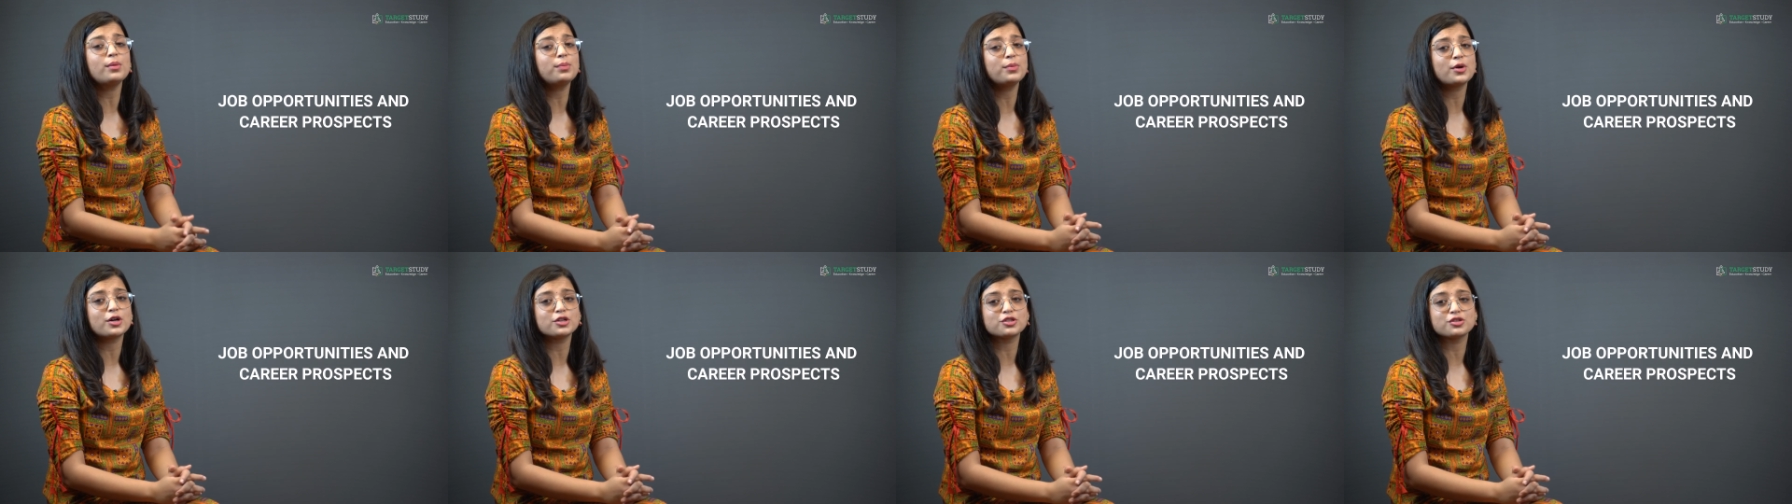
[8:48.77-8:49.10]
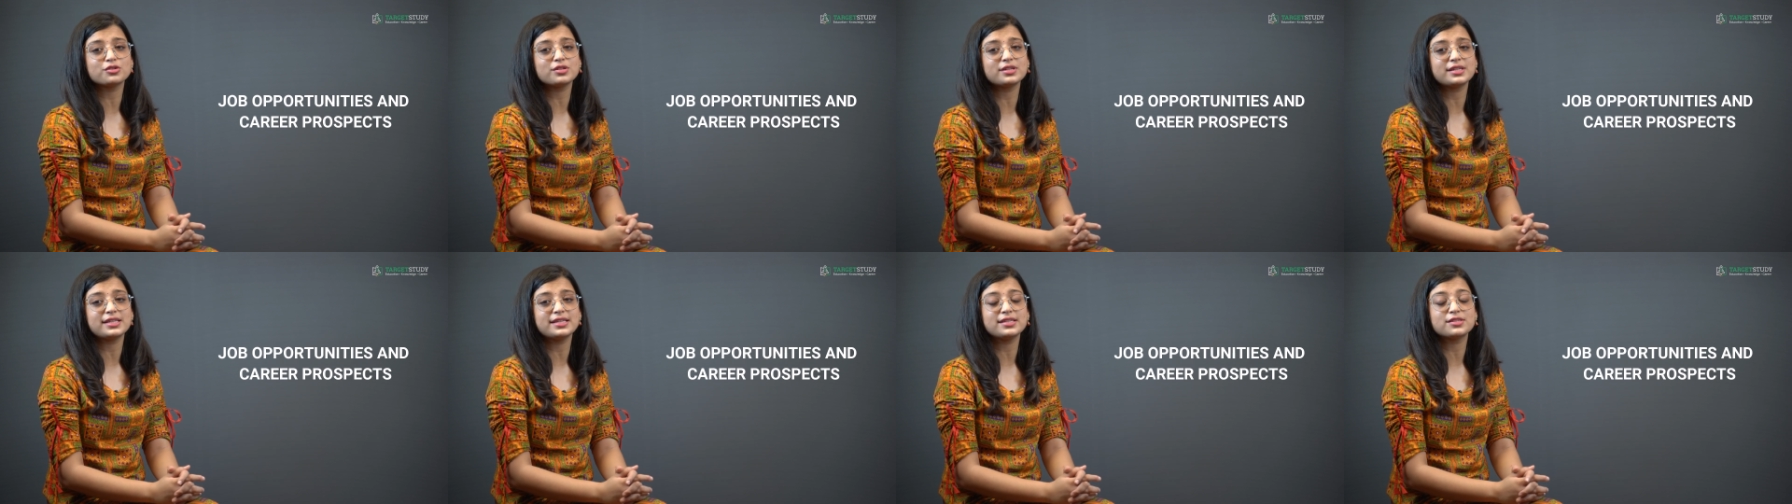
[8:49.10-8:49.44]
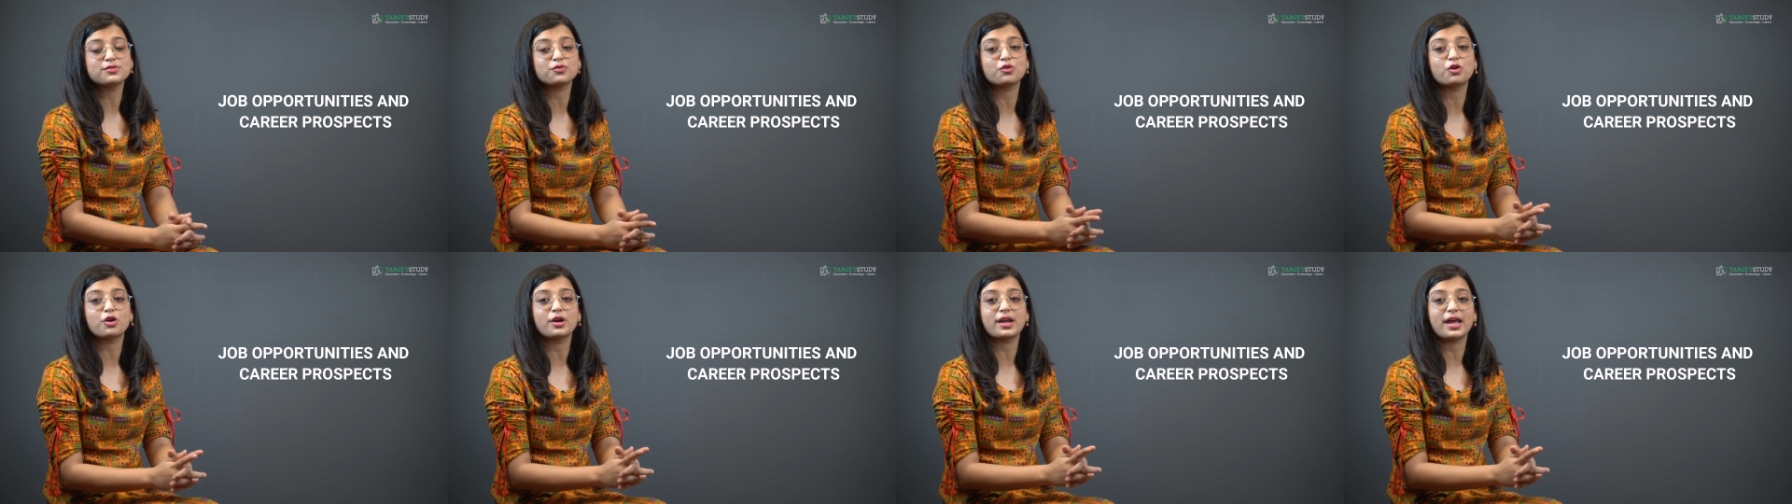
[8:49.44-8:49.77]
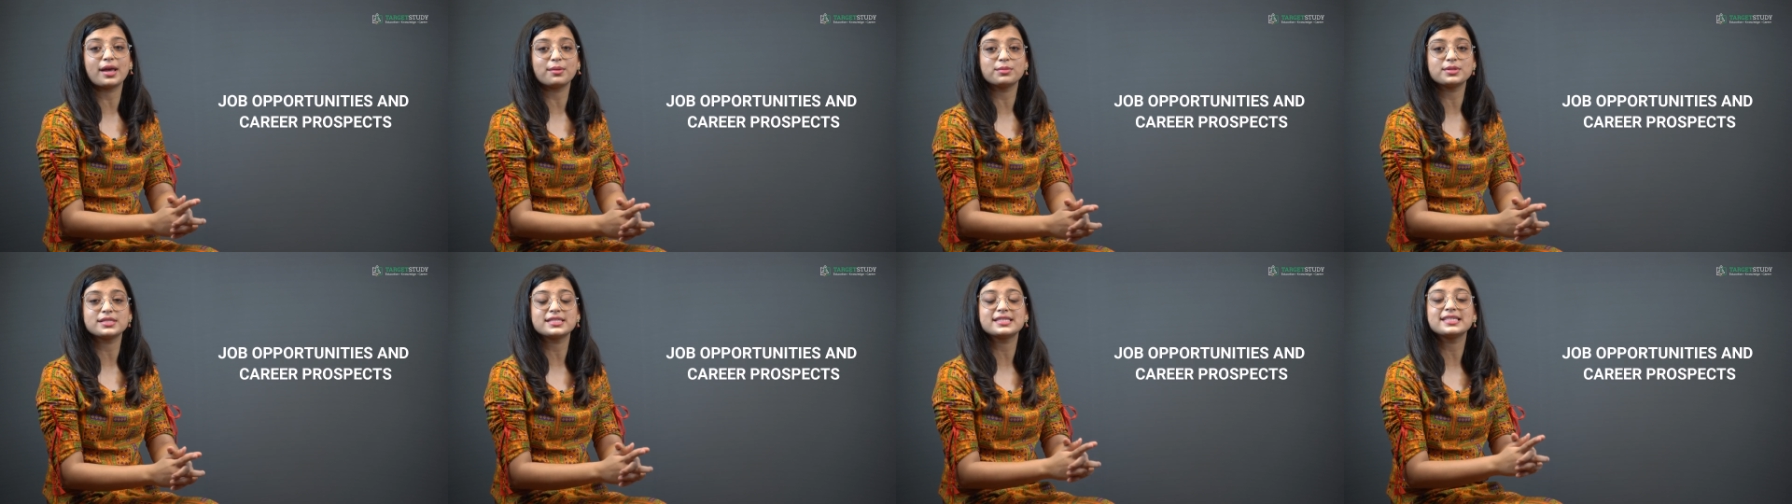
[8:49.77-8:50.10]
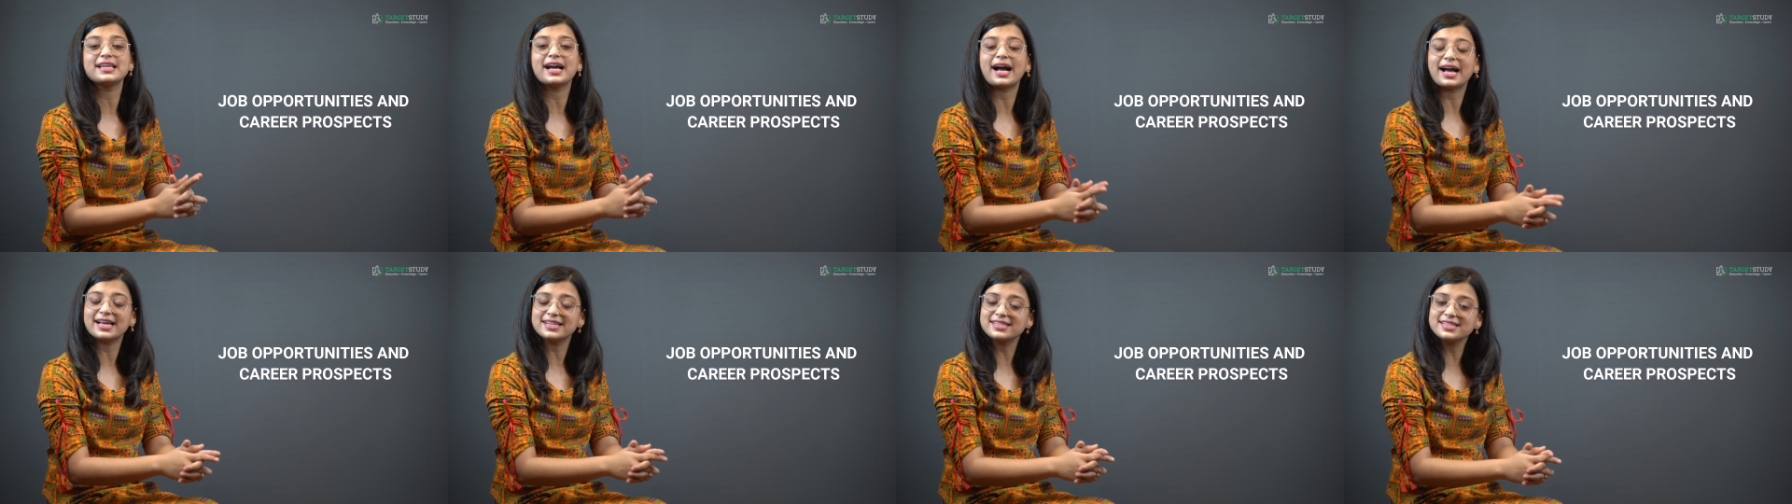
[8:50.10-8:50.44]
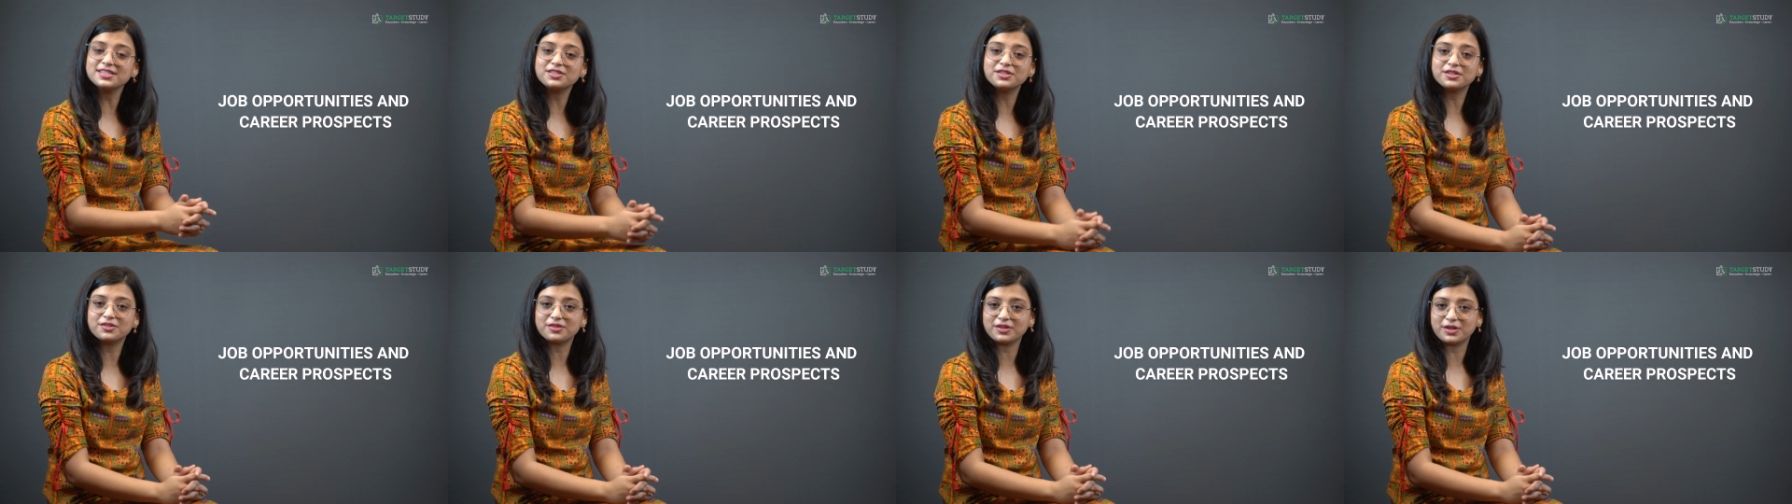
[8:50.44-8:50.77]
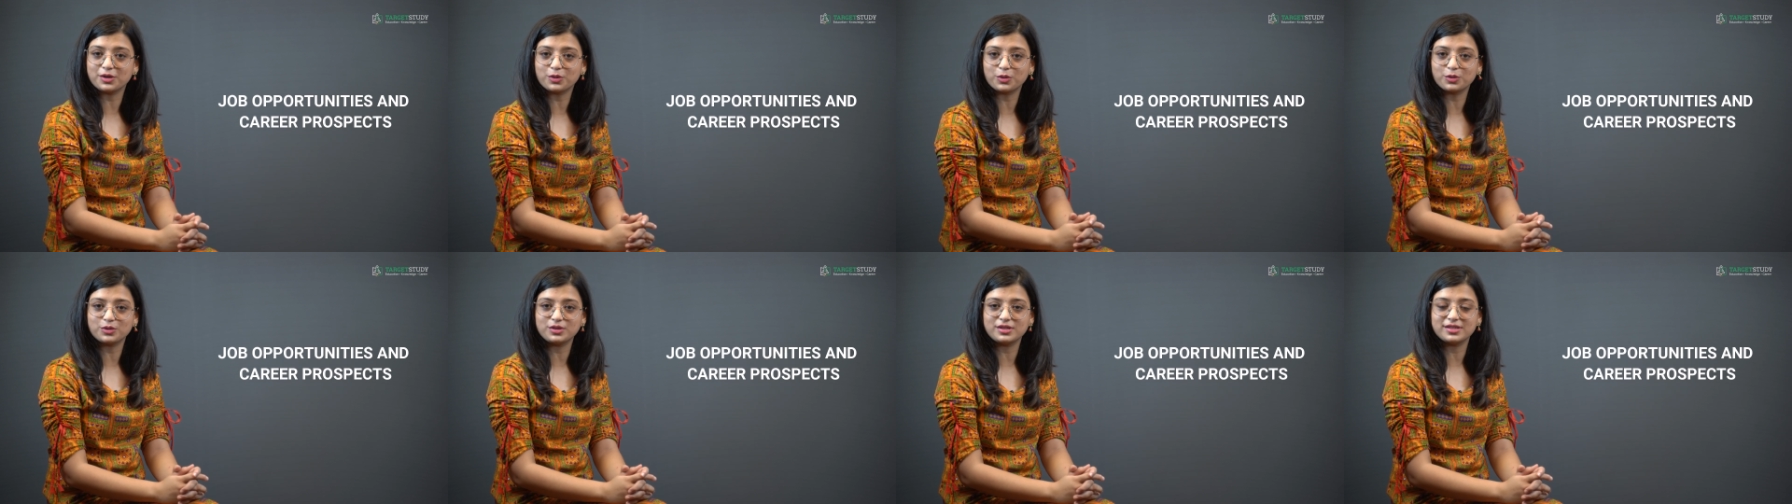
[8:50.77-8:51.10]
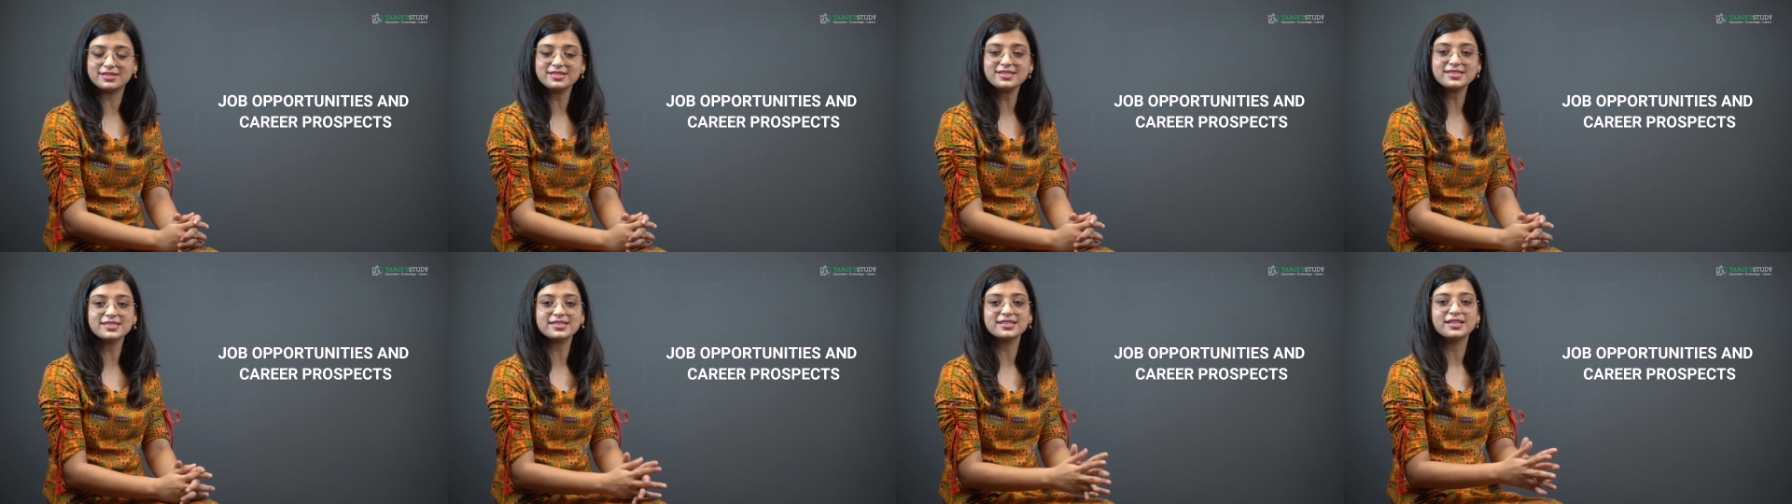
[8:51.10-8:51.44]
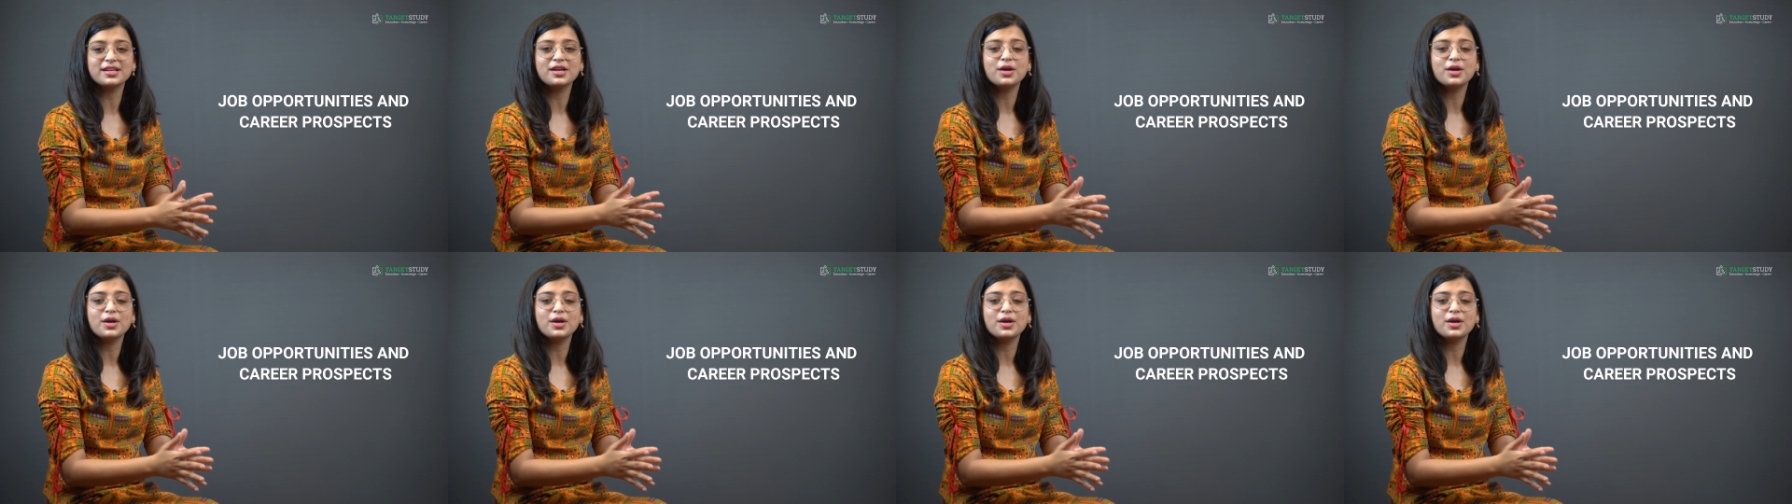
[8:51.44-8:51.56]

opportunities for MSc IT degree holders